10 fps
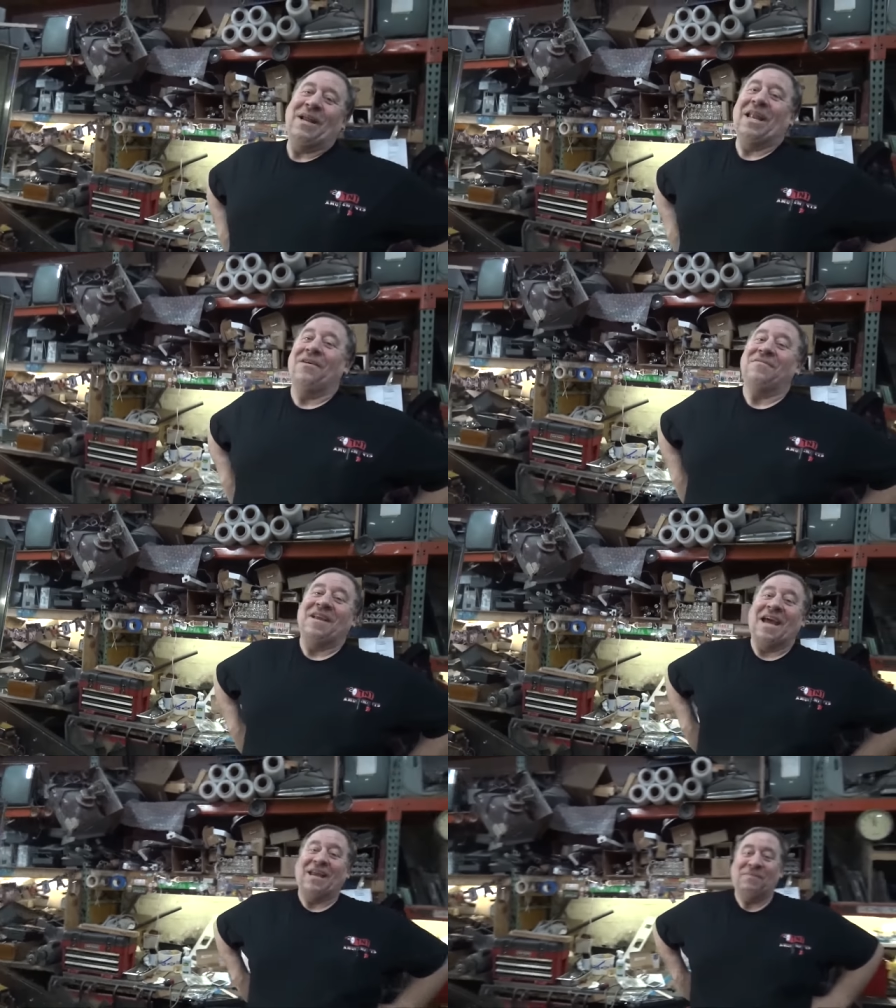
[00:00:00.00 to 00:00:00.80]
we love
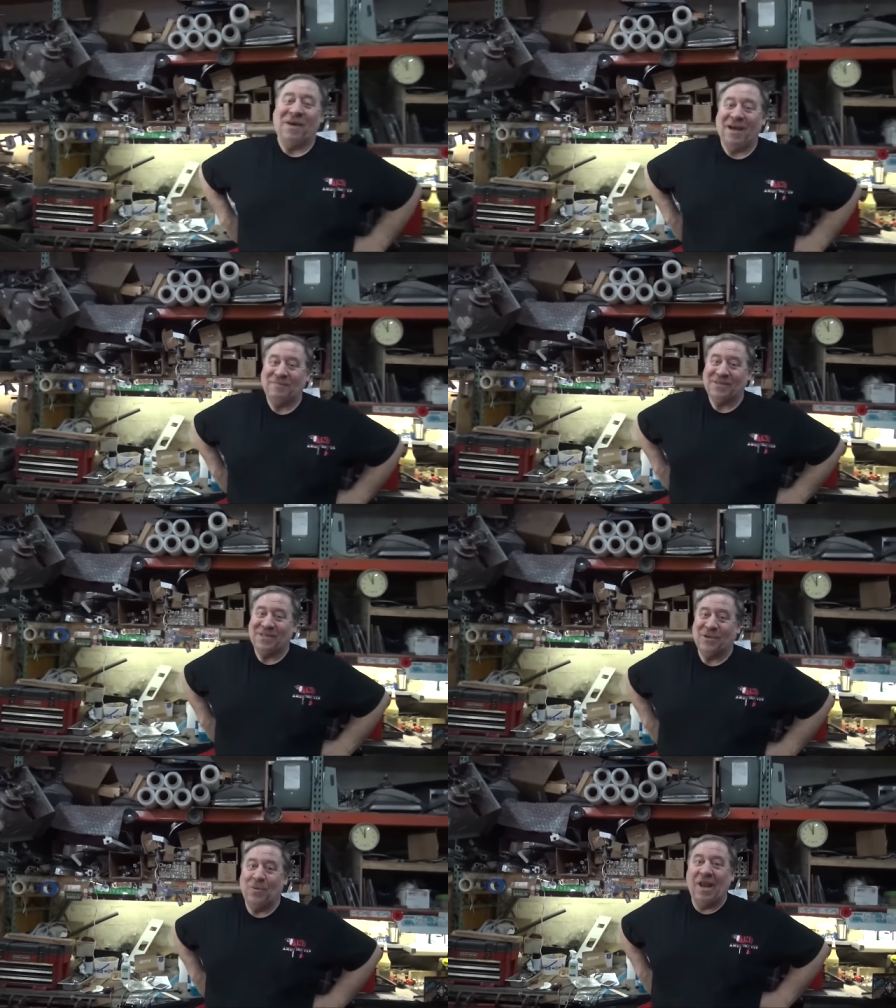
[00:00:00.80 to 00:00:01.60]
Daddy
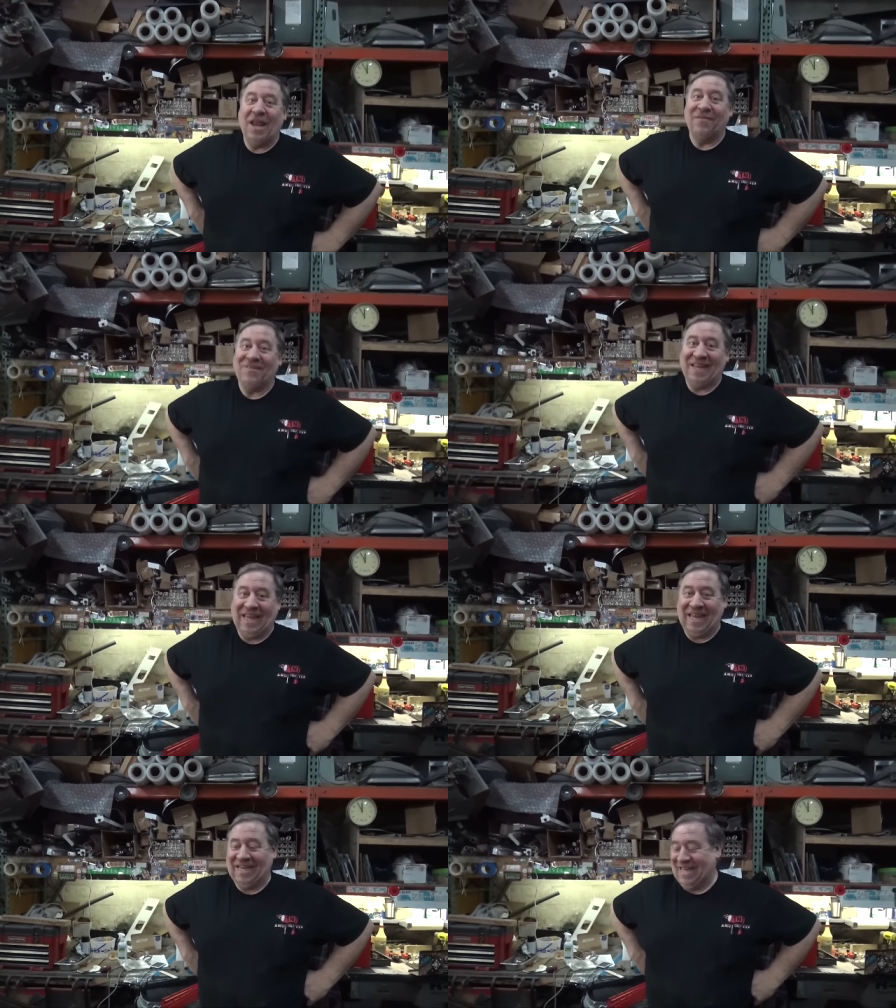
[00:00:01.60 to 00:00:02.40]
Pops. We love to
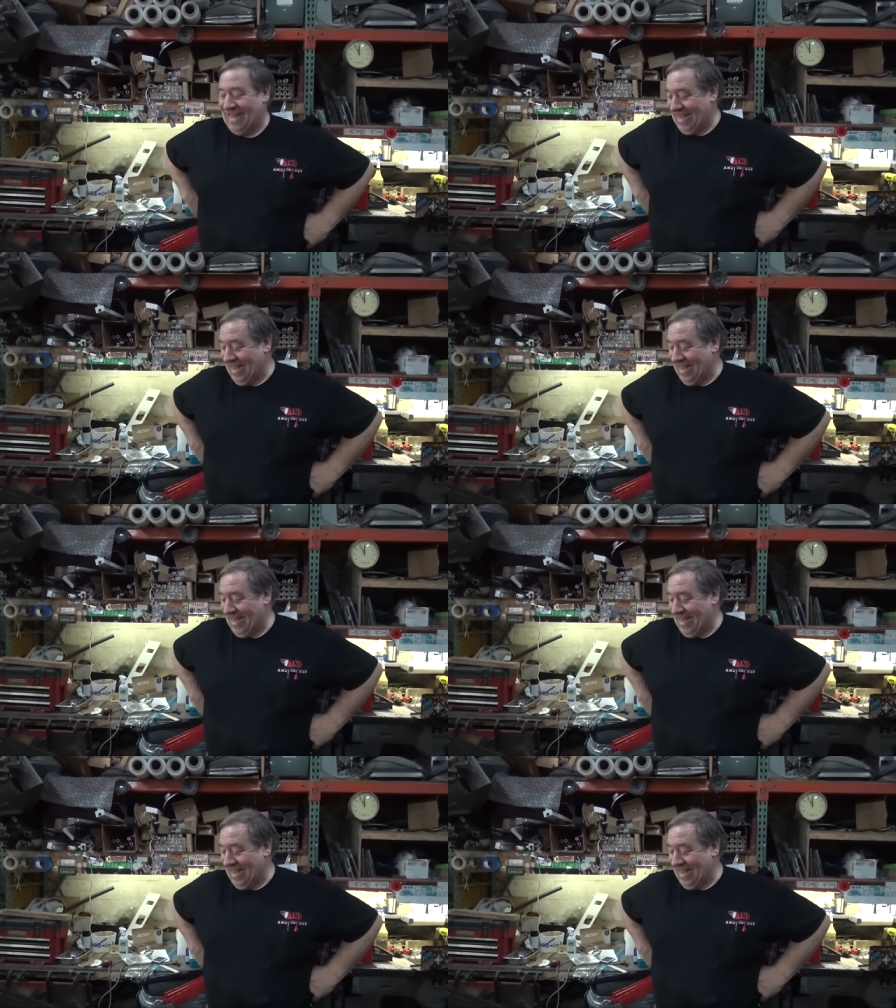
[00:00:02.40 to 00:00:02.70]
eat.